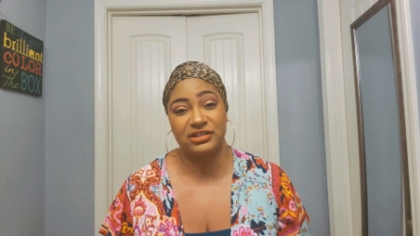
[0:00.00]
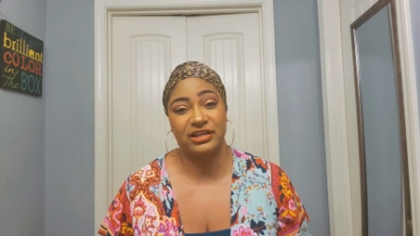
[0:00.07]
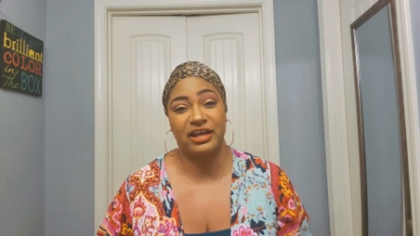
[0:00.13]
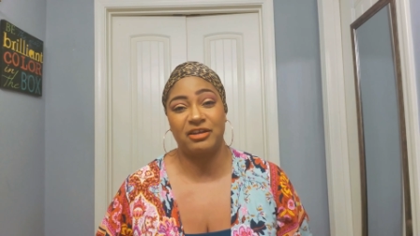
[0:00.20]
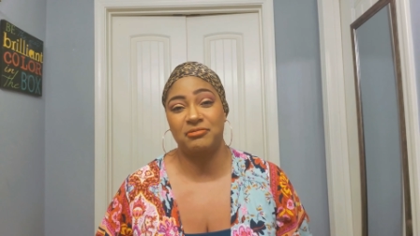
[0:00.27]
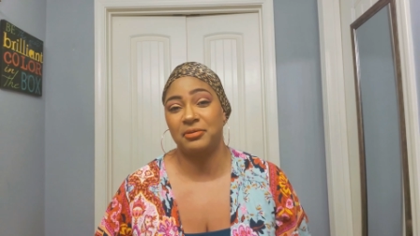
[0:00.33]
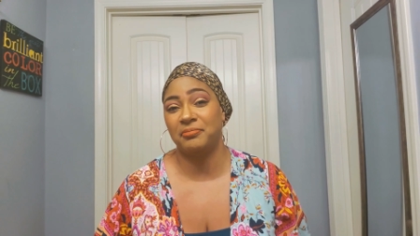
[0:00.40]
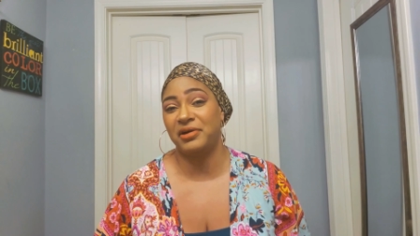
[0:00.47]
I
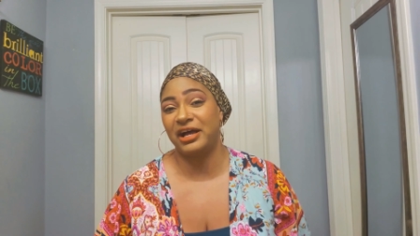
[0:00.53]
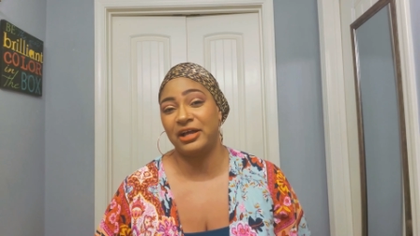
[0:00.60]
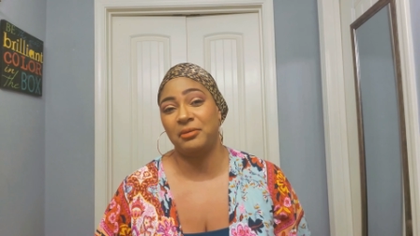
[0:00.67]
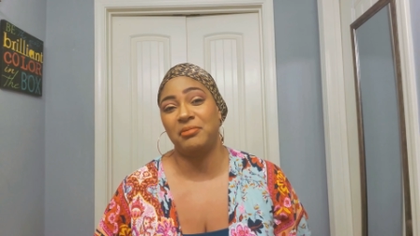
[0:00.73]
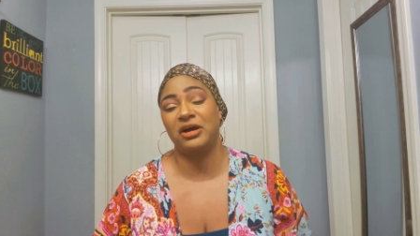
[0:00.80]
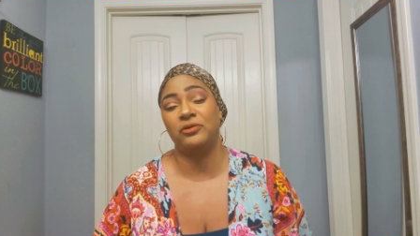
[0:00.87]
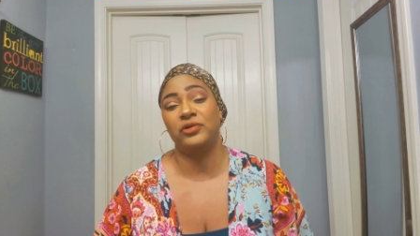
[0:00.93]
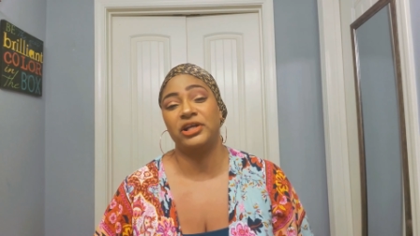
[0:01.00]
have been buying
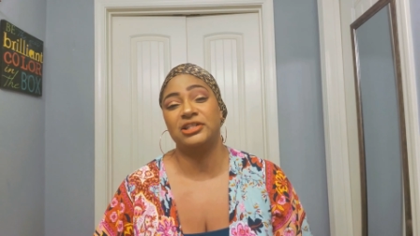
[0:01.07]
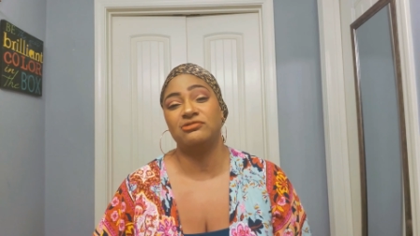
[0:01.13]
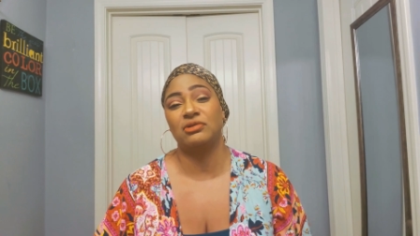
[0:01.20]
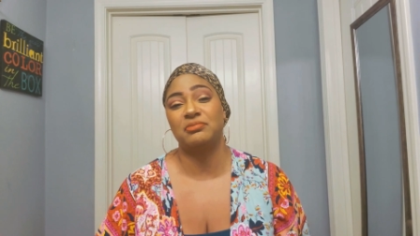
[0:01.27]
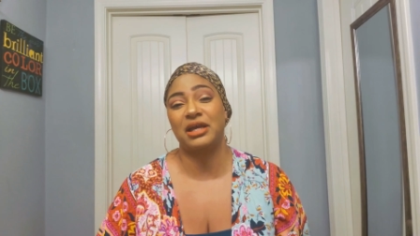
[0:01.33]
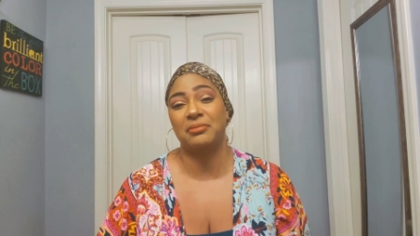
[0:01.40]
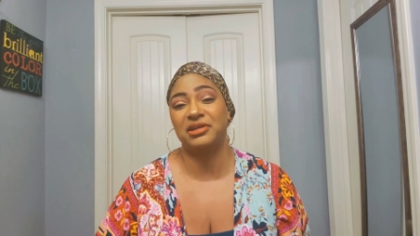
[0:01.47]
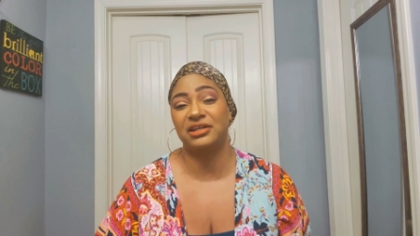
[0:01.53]
my wigs
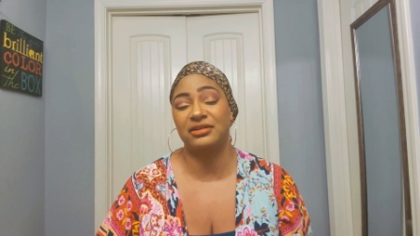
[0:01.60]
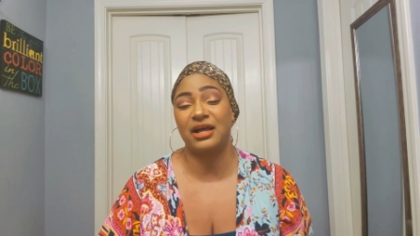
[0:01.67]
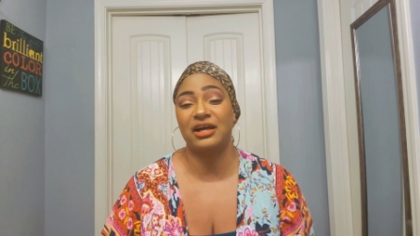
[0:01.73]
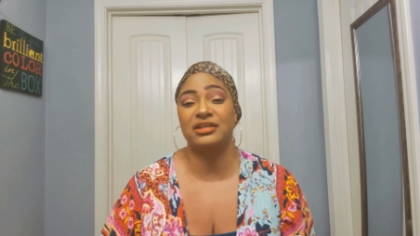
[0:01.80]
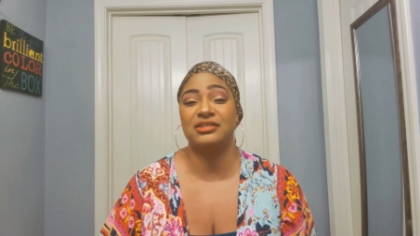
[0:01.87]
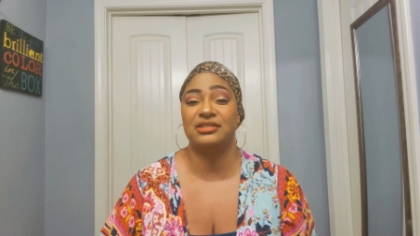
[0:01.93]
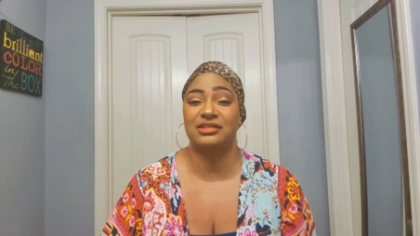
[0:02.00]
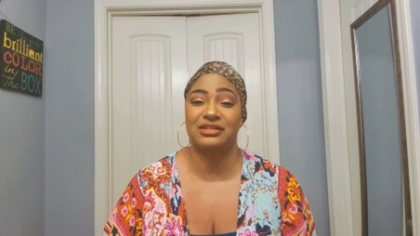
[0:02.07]
from Ebony
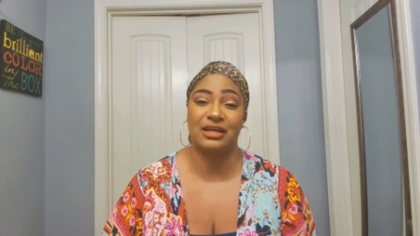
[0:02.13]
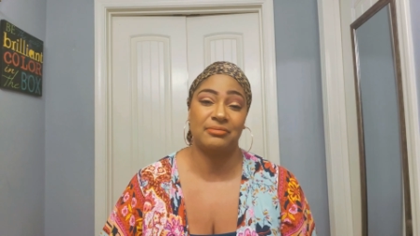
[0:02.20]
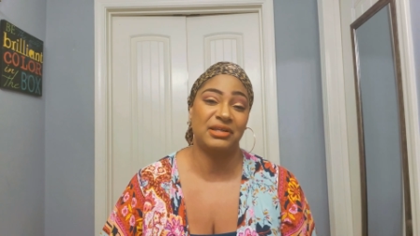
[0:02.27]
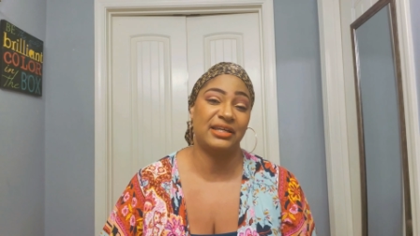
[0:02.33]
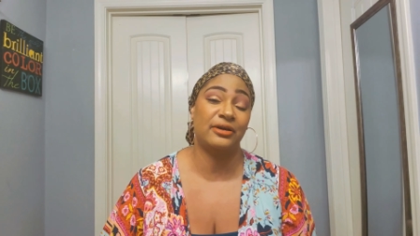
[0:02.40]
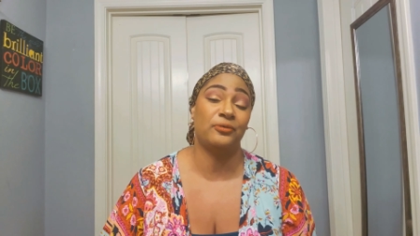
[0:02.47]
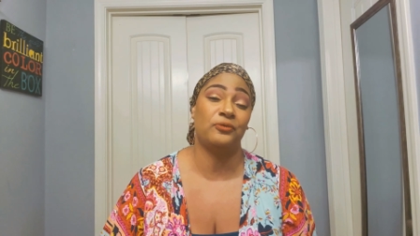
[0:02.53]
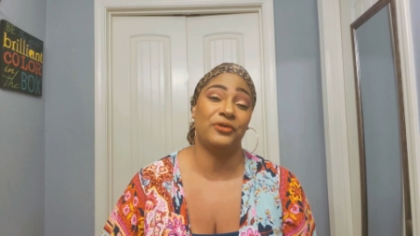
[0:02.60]
Line since I
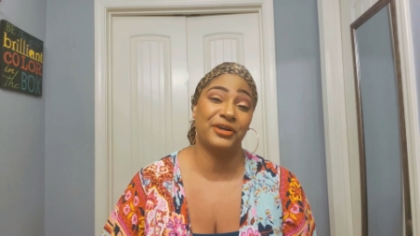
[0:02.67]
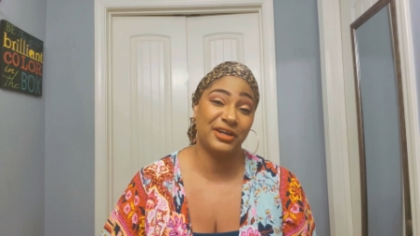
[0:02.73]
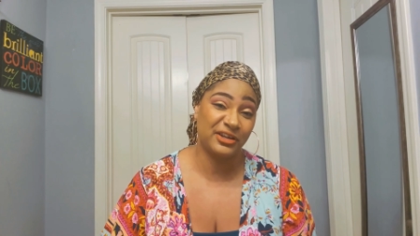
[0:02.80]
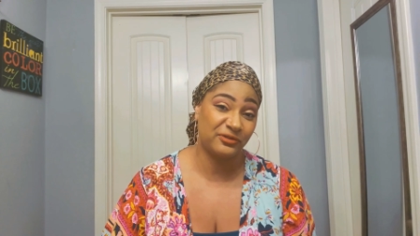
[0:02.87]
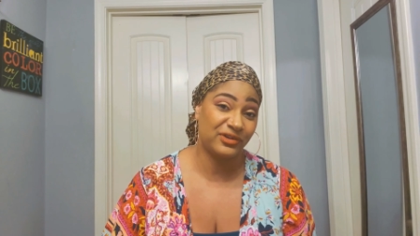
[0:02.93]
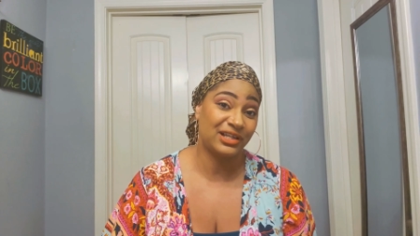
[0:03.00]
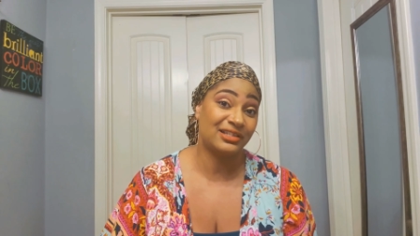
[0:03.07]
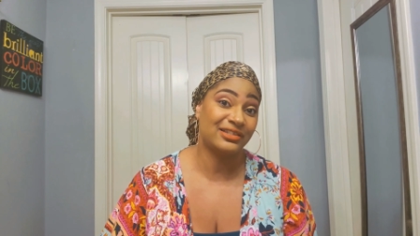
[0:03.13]
began
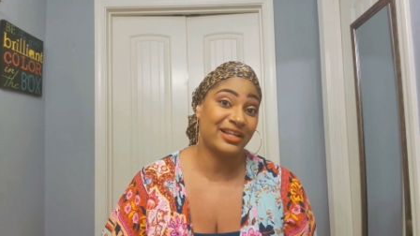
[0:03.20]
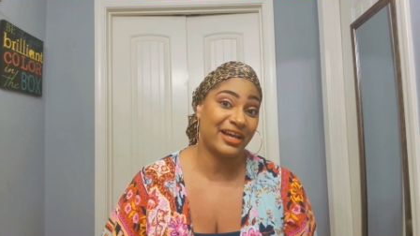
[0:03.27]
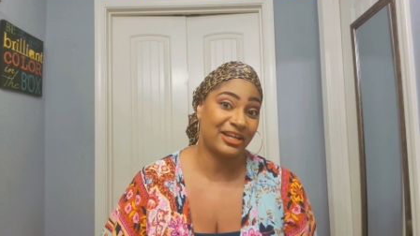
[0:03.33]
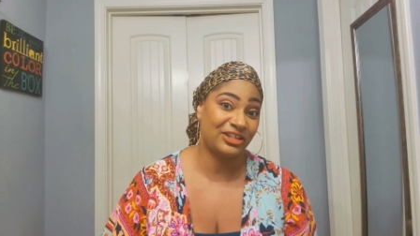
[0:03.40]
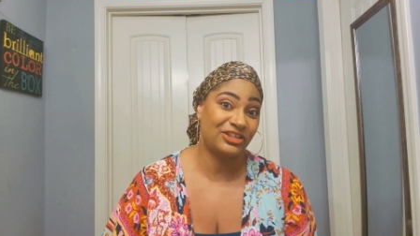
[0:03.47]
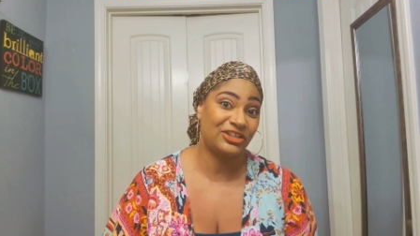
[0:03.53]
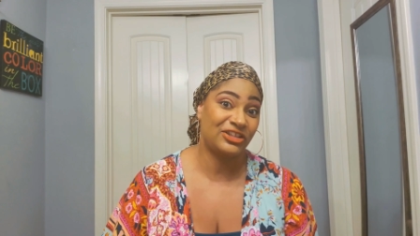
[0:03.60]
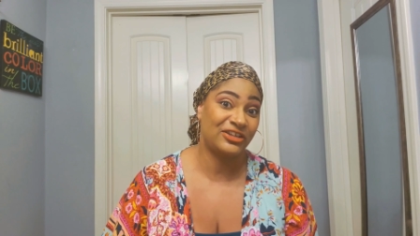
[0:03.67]
wearing wigs
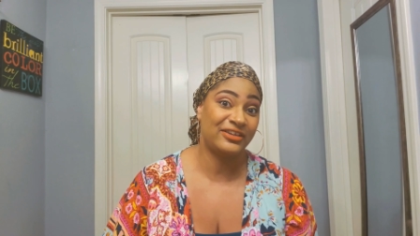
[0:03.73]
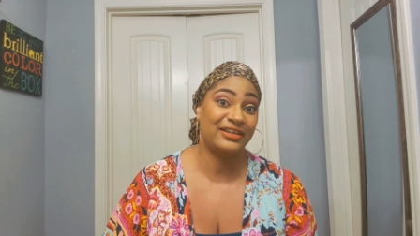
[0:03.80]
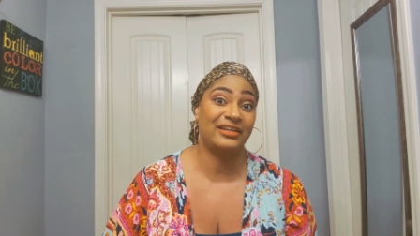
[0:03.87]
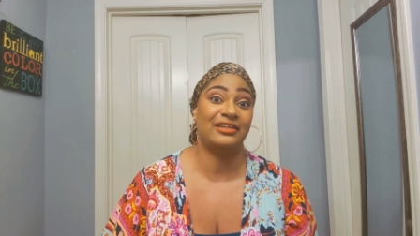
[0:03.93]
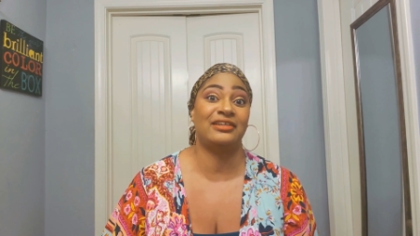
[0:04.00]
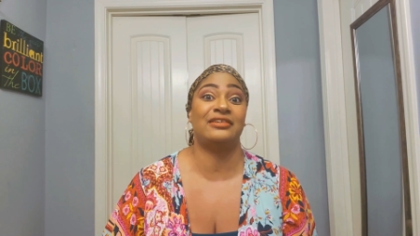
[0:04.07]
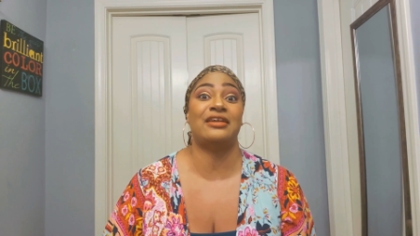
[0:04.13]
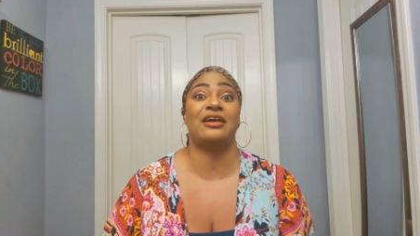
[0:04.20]
last year,
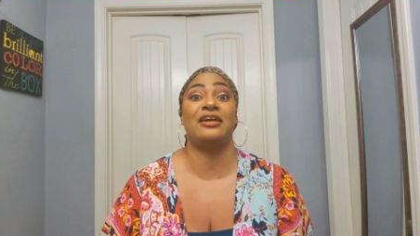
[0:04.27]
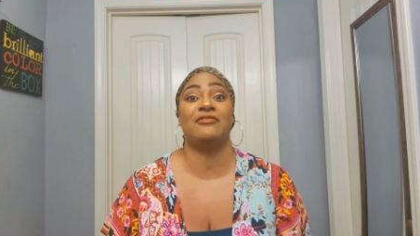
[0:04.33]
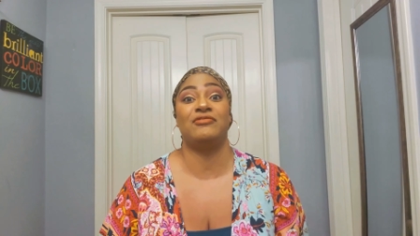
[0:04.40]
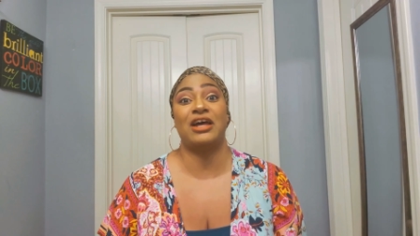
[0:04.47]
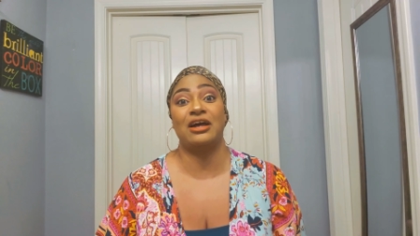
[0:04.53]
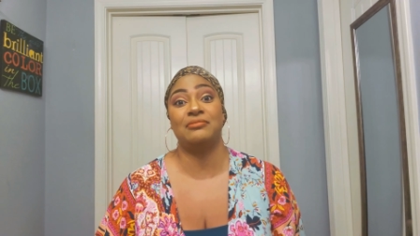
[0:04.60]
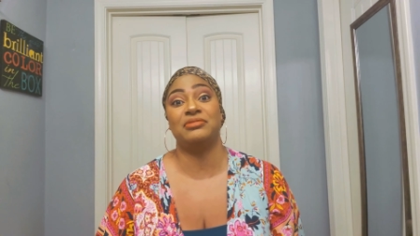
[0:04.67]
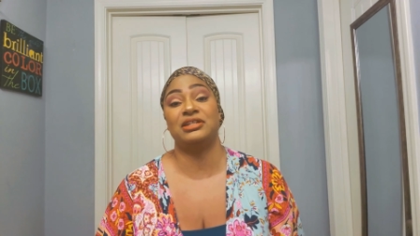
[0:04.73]
and I have
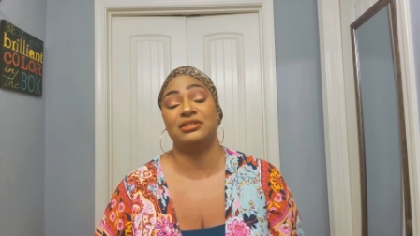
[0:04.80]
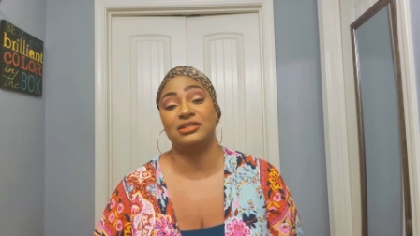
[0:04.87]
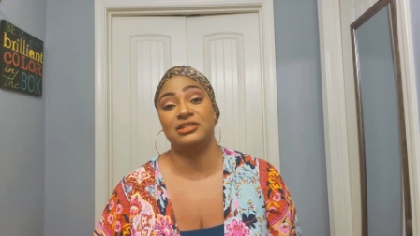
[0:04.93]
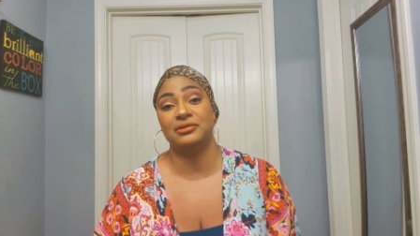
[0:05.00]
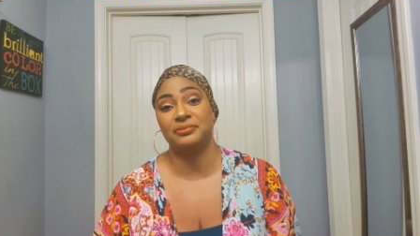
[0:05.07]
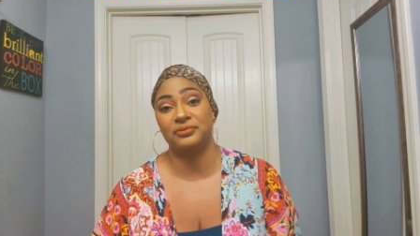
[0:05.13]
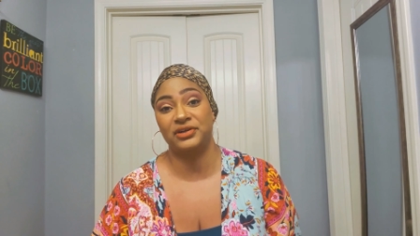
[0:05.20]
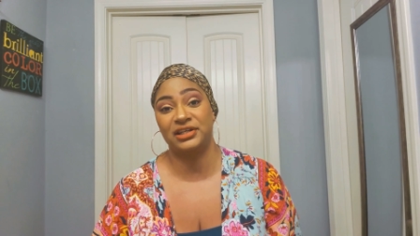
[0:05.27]
not been
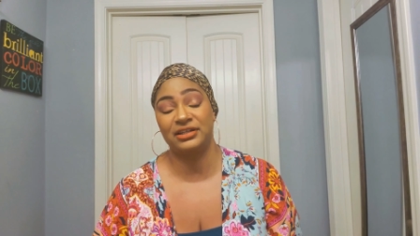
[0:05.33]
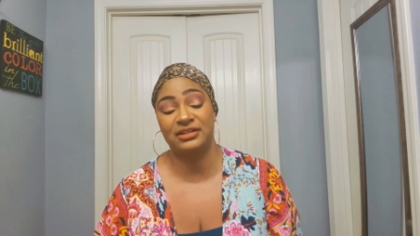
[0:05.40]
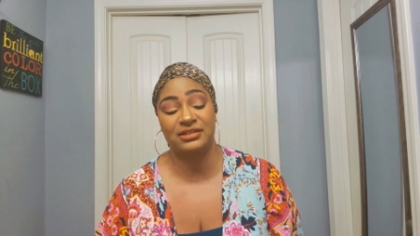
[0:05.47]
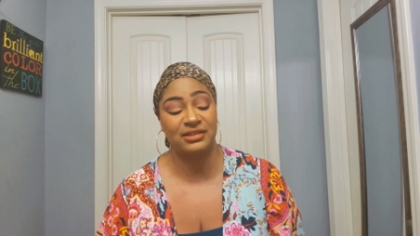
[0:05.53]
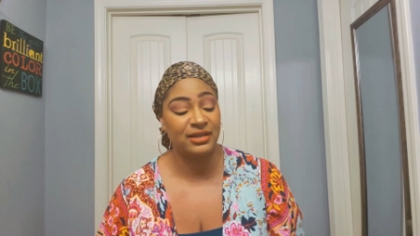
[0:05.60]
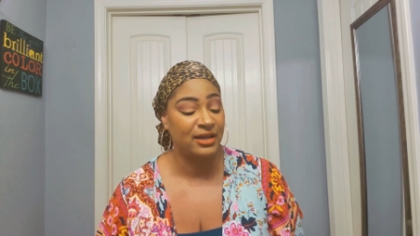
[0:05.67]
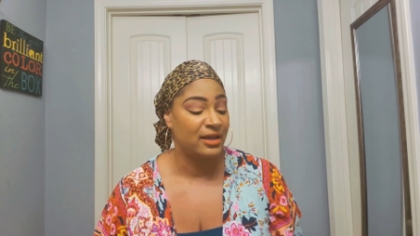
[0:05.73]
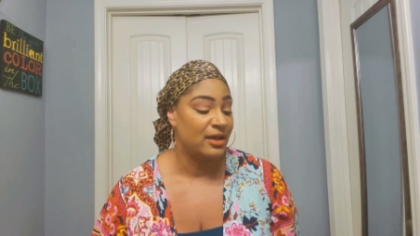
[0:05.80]
disappointed.